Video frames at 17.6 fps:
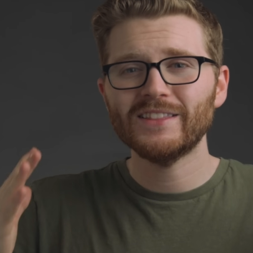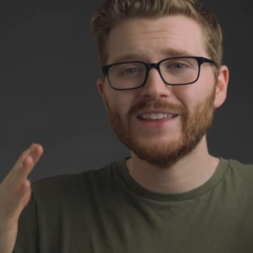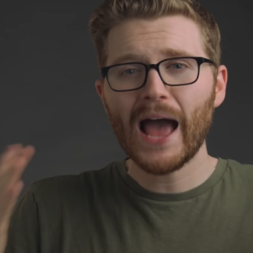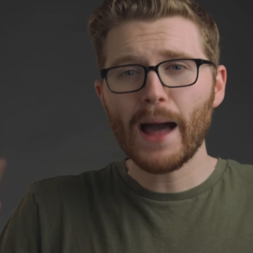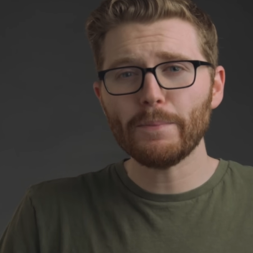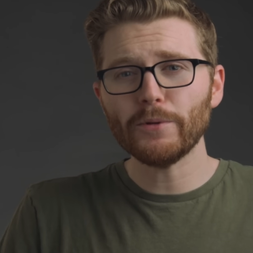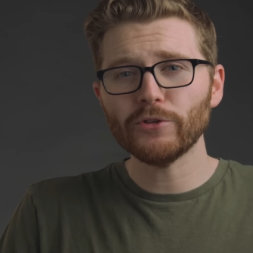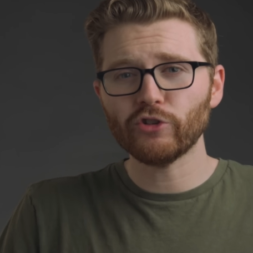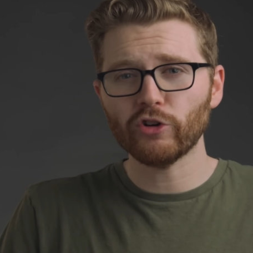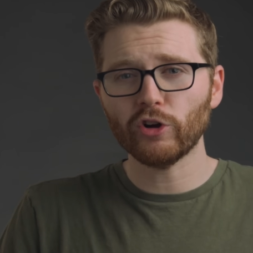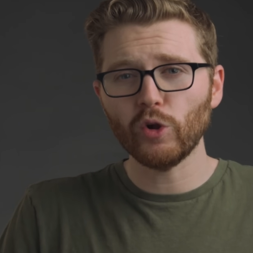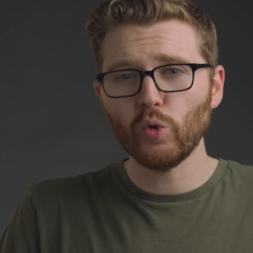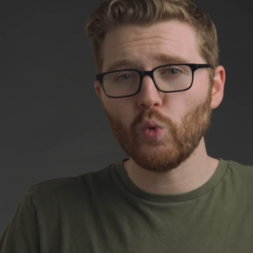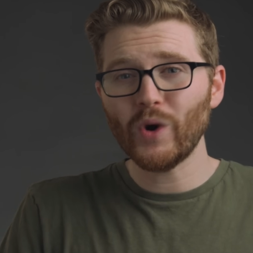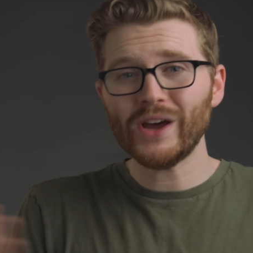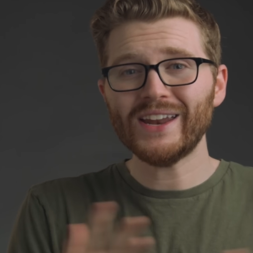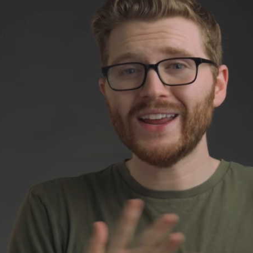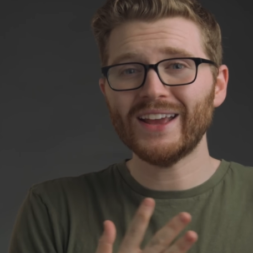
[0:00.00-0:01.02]
the Apple Circle
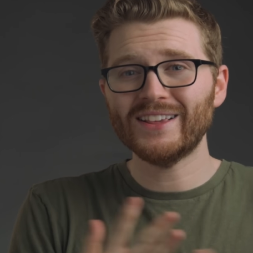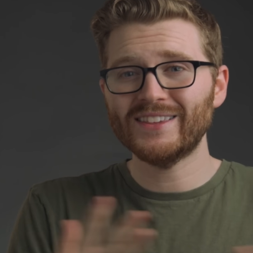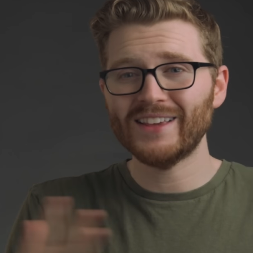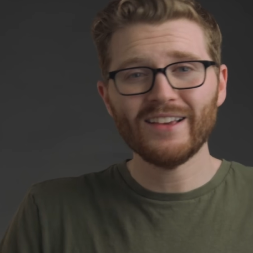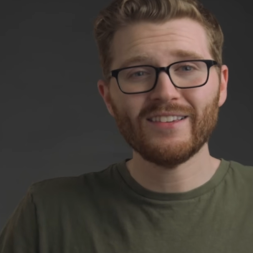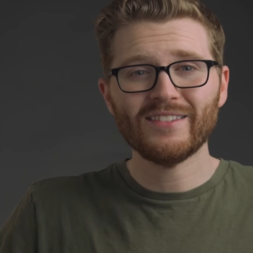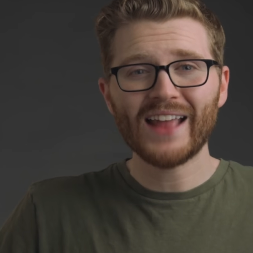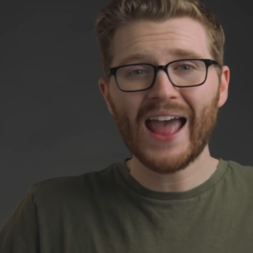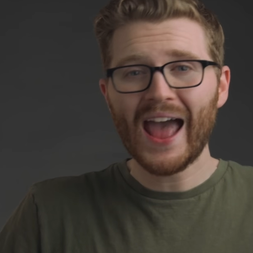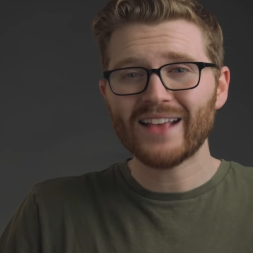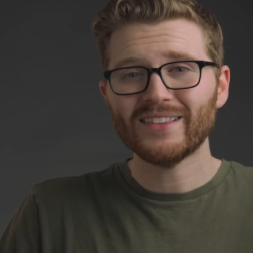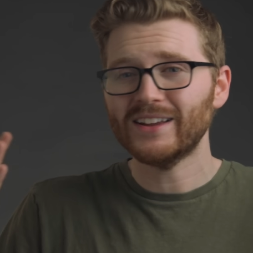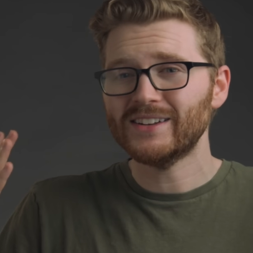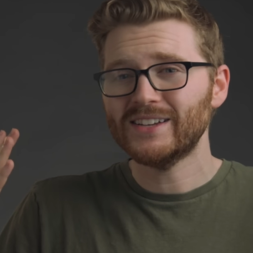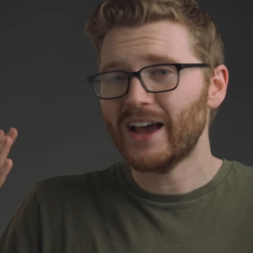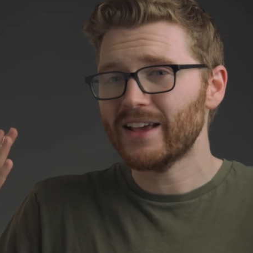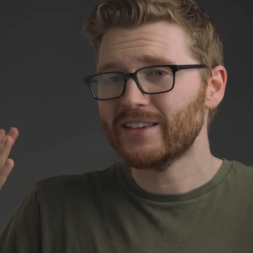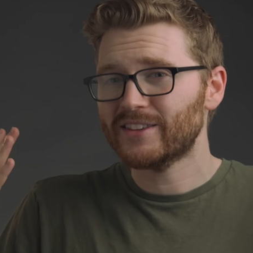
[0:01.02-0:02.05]
wouldn't exist as
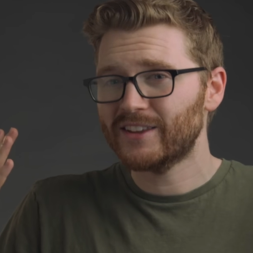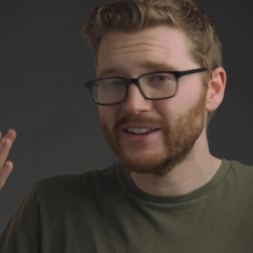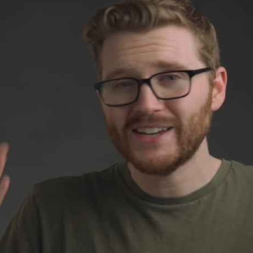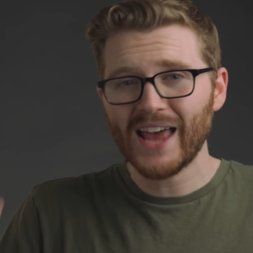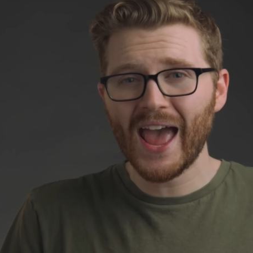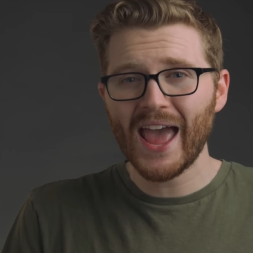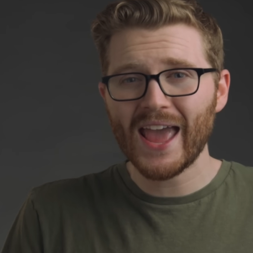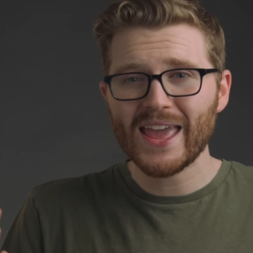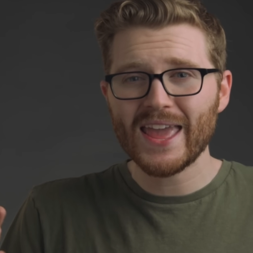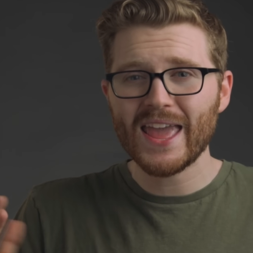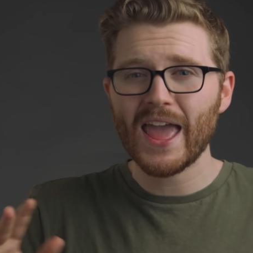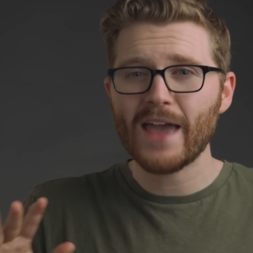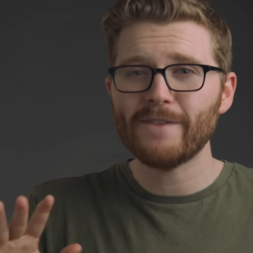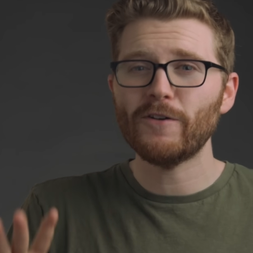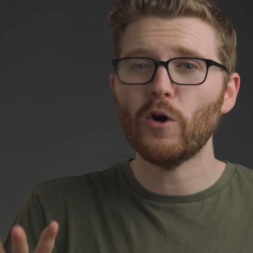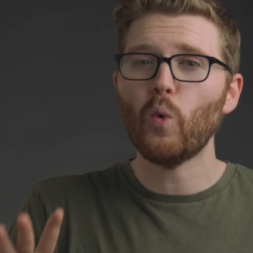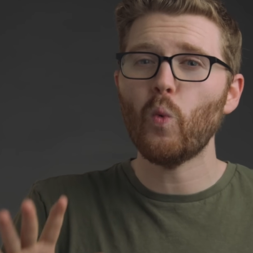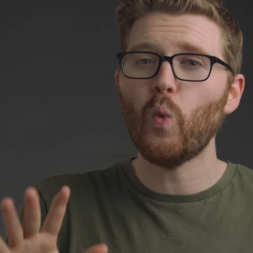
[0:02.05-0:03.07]
it does today
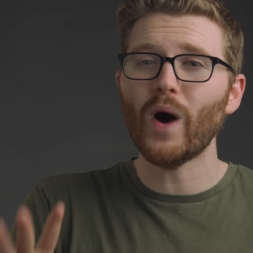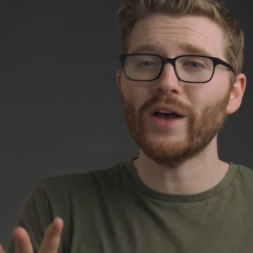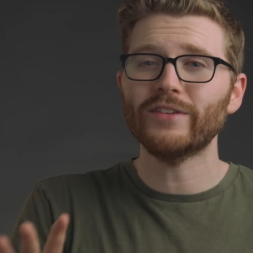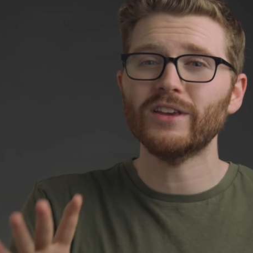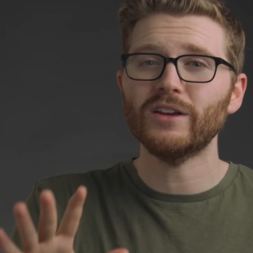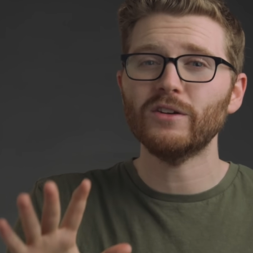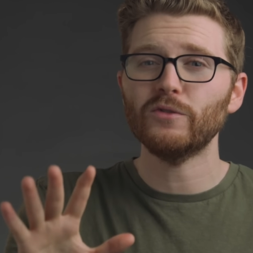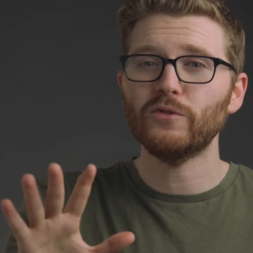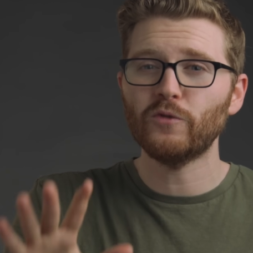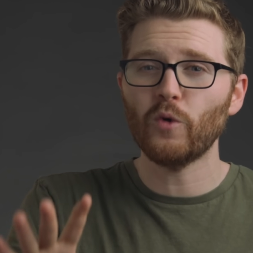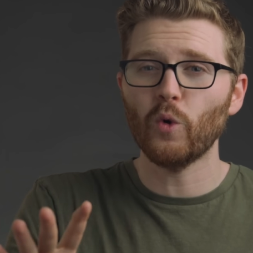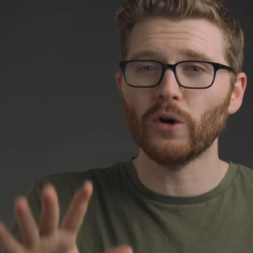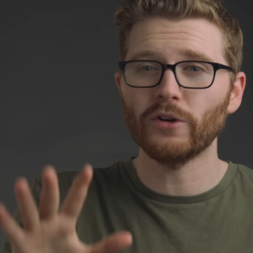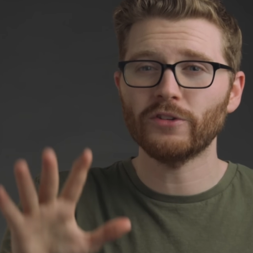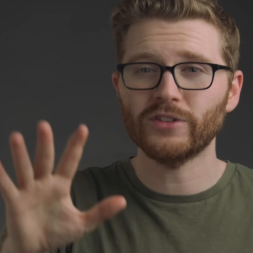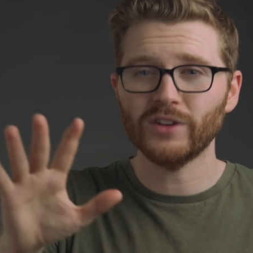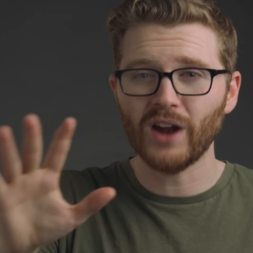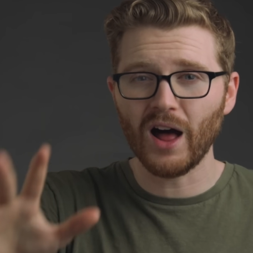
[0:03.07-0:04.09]
if it wasn't
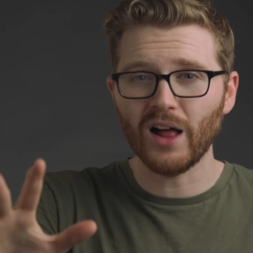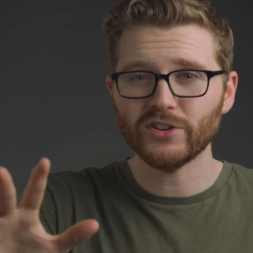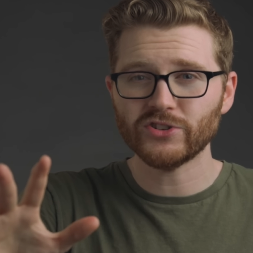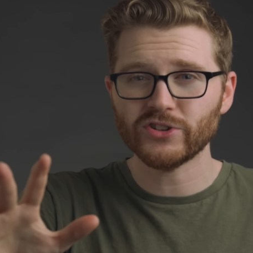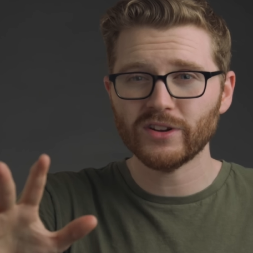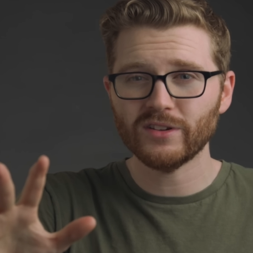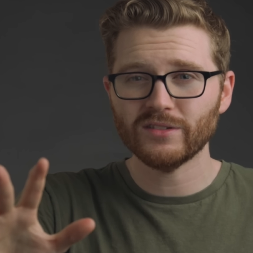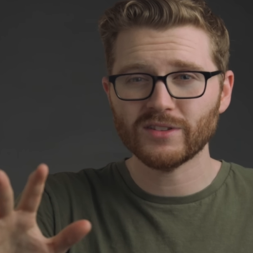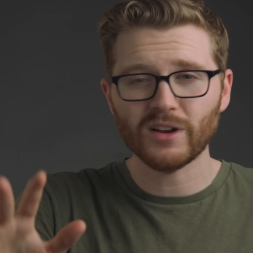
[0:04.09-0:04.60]
for Synology.